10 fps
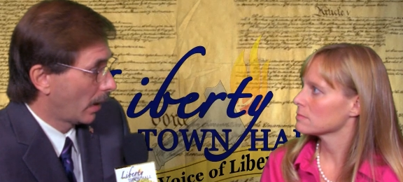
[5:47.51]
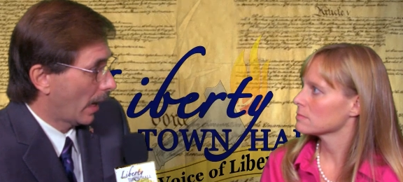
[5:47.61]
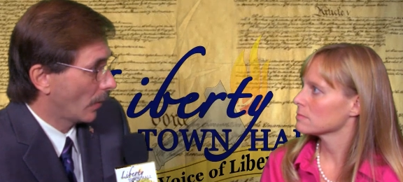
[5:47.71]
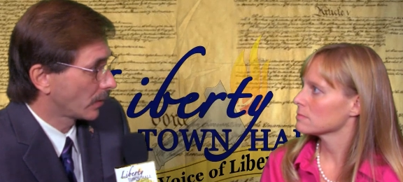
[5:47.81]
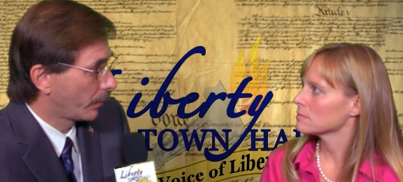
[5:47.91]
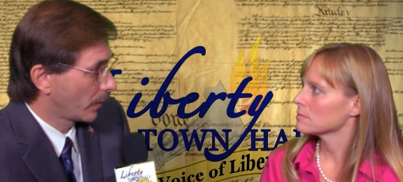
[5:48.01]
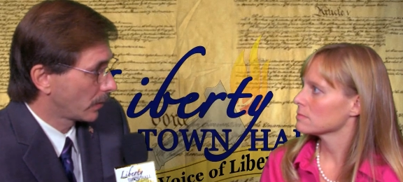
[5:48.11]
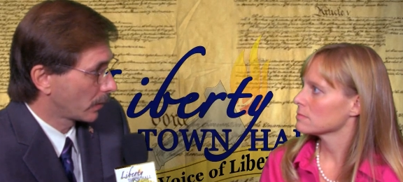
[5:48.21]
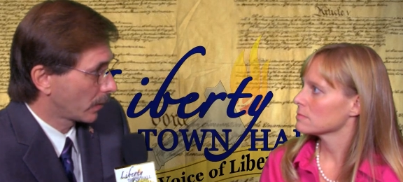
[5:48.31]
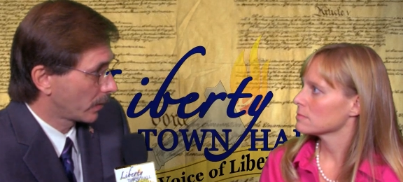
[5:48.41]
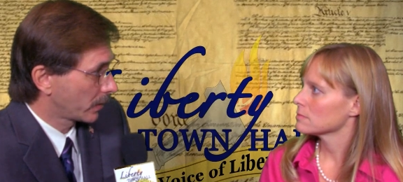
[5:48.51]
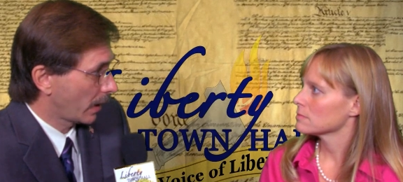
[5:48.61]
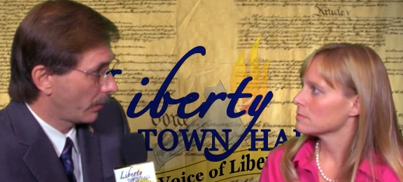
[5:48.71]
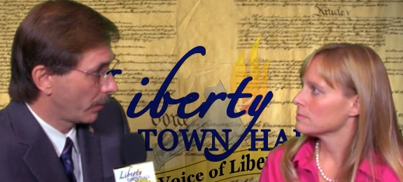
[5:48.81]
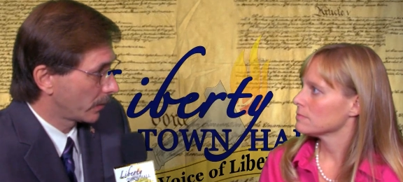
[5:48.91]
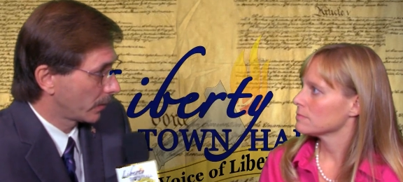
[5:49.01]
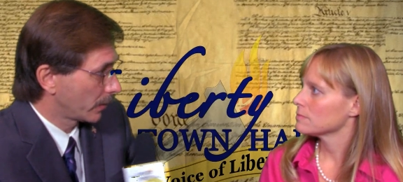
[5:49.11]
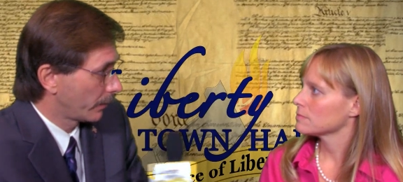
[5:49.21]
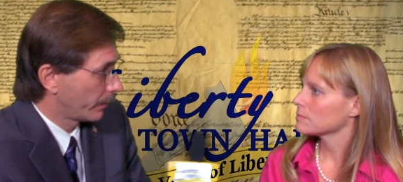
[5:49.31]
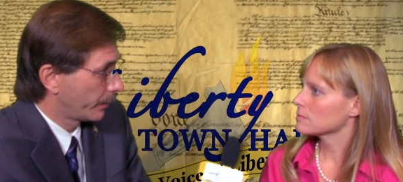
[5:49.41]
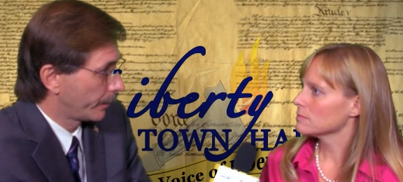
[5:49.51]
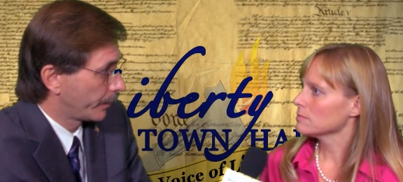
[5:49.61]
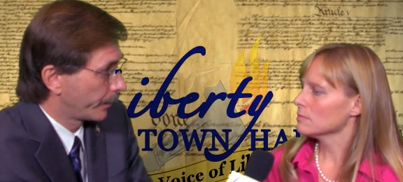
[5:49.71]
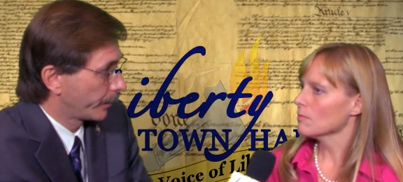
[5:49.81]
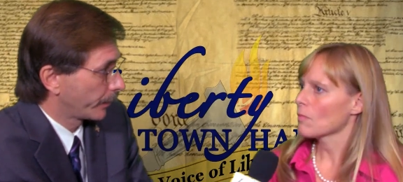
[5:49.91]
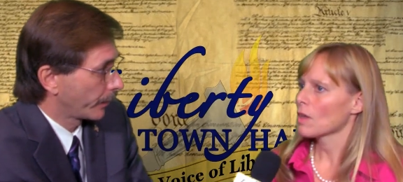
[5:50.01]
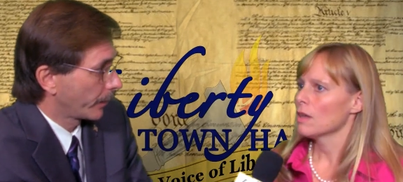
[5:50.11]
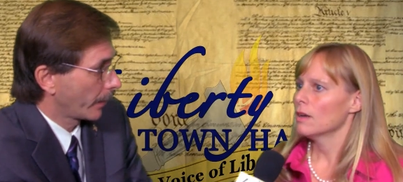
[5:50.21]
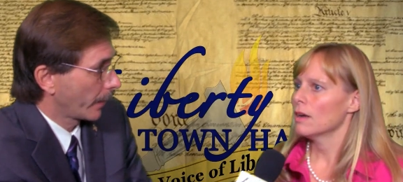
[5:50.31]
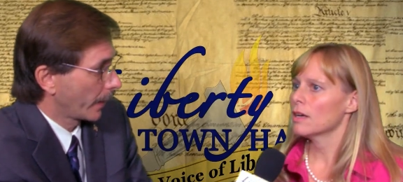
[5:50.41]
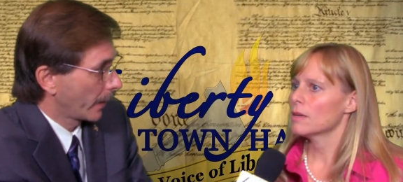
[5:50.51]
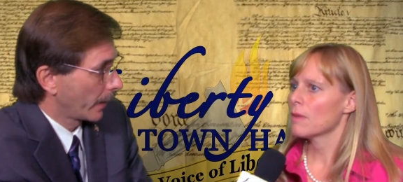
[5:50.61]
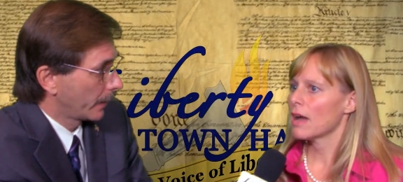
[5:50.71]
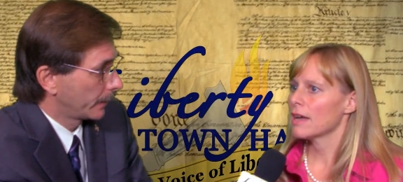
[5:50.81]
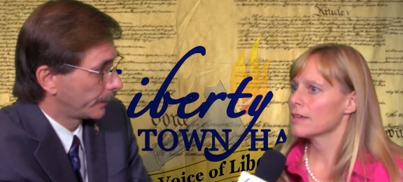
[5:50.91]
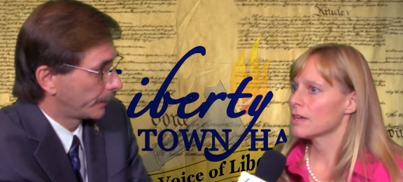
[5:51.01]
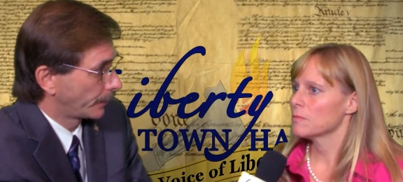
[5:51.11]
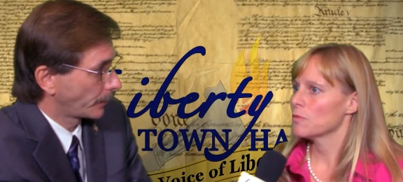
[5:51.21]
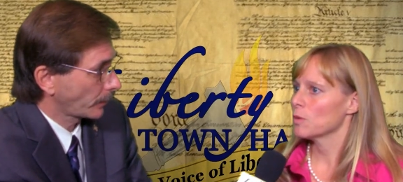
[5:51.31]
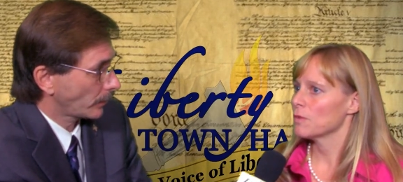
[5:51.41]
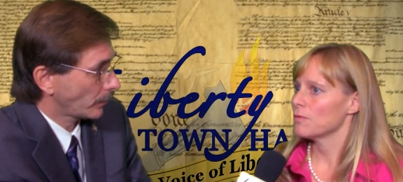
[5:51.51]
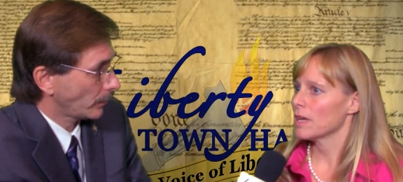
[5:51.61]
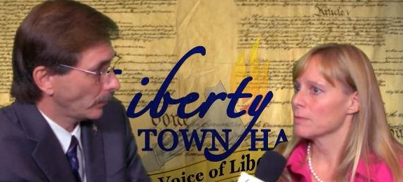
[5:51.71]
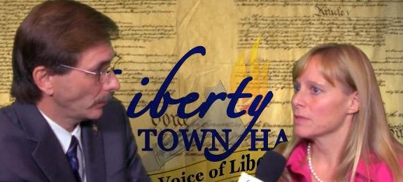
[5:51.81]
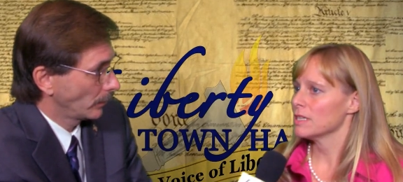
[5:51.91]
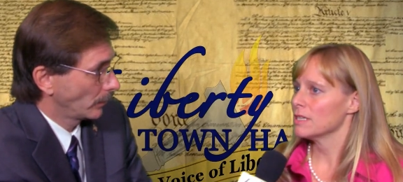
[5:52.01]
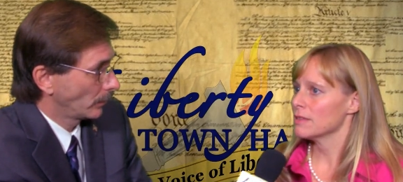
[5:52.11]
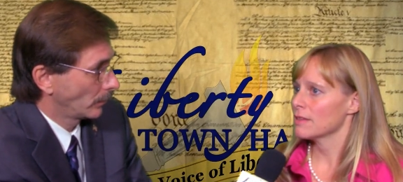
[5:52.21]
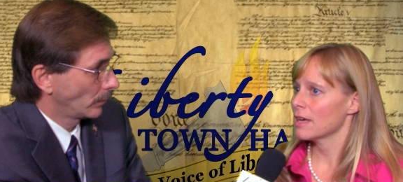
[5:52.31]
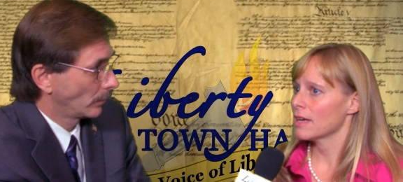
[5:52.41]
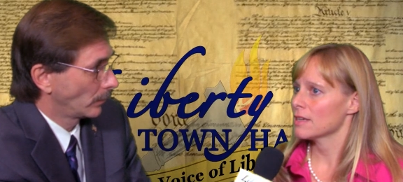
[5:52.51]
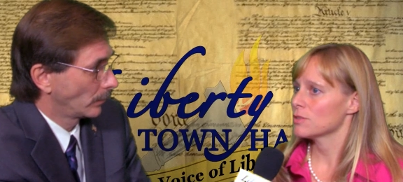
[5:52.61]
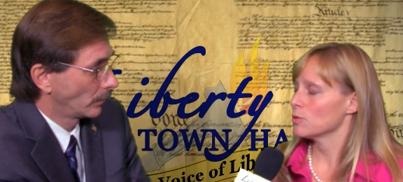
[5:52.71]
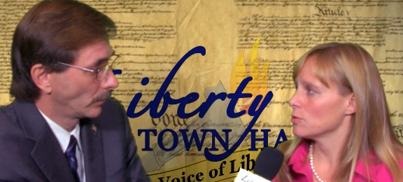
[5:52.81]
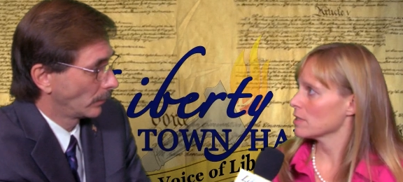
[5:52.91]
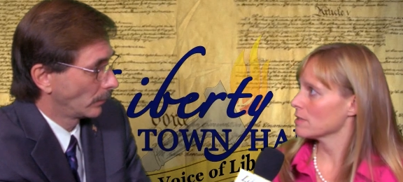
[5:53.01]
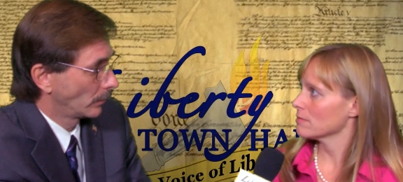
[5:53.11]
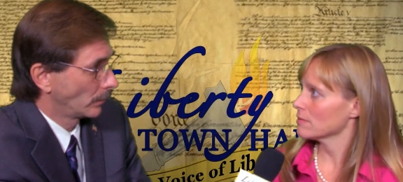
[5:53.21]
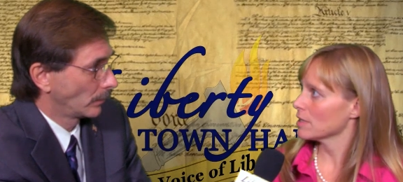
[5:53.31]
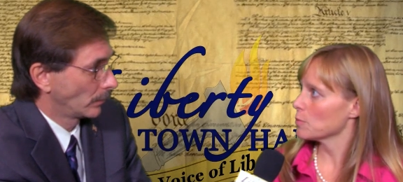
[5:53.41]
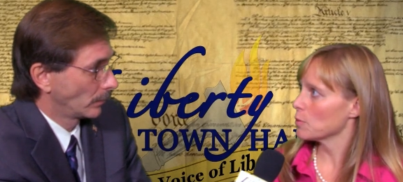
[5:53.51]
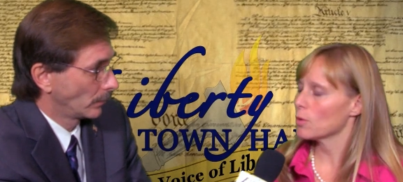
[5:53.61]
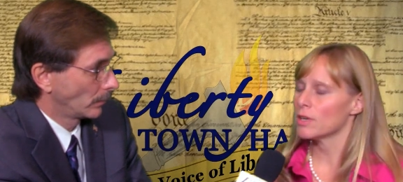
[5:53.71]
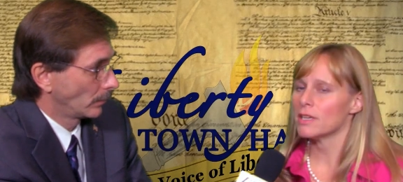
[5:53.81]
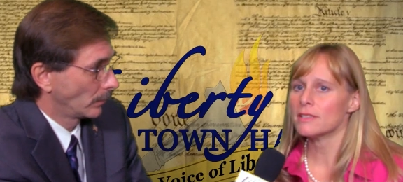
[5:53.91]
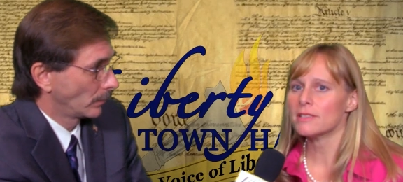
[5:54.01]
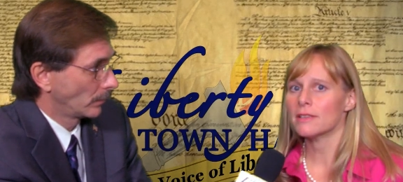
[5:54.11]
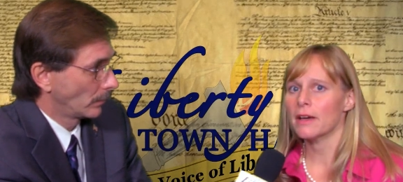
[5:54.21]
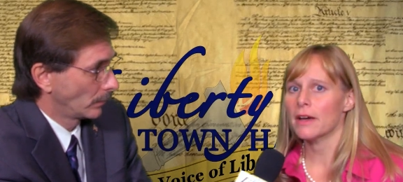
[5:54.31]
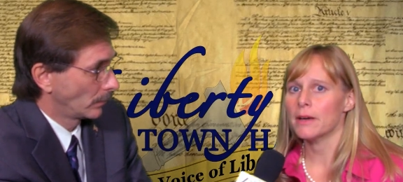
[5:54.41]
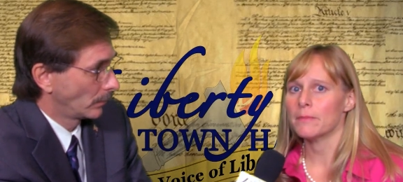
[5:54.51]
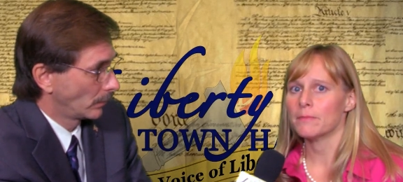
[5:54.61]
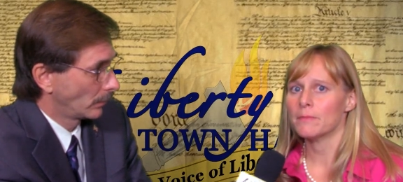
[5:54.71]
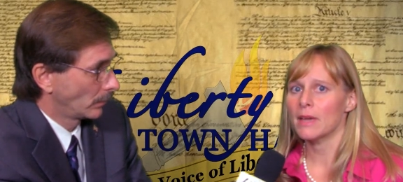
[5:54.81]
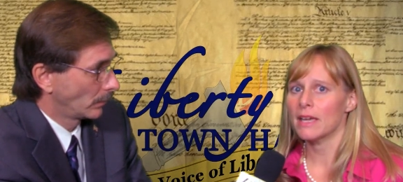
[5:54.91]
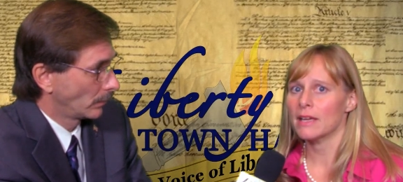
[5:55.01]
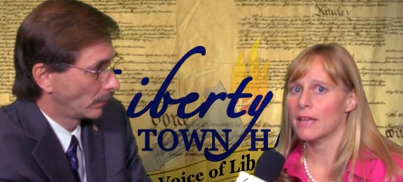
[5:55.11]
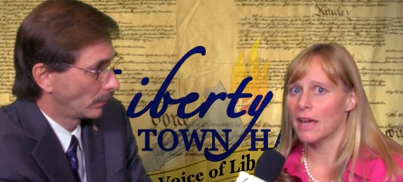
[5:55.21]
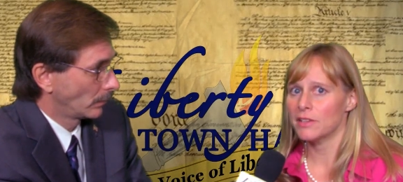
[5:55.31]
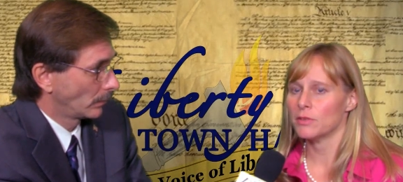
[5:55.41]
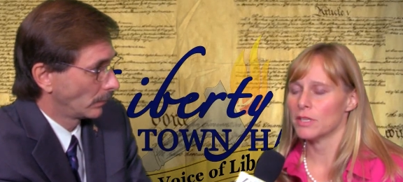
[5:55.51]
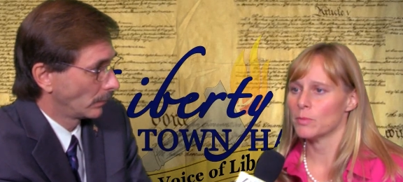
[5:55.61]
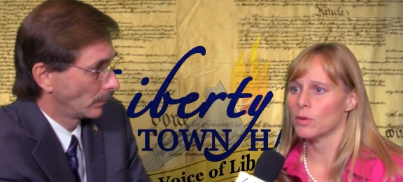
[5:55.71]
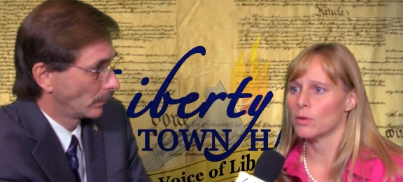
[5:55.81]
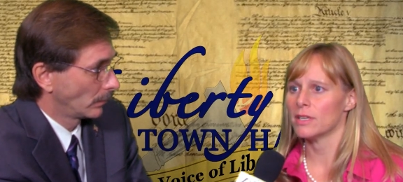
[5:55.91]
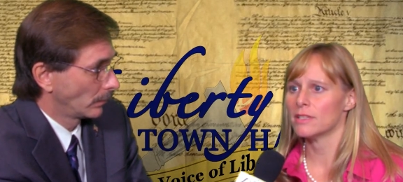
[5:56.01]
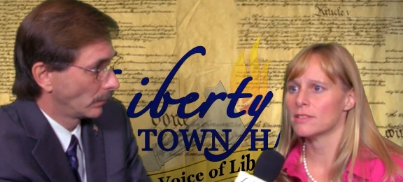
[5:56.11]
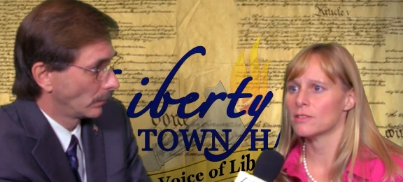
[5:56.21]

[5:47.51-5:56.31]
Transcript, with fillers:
Speaker 1: how is a business going to stay in business?
Speaker 2: Um, I come from a family that has union employees um, and non union employees.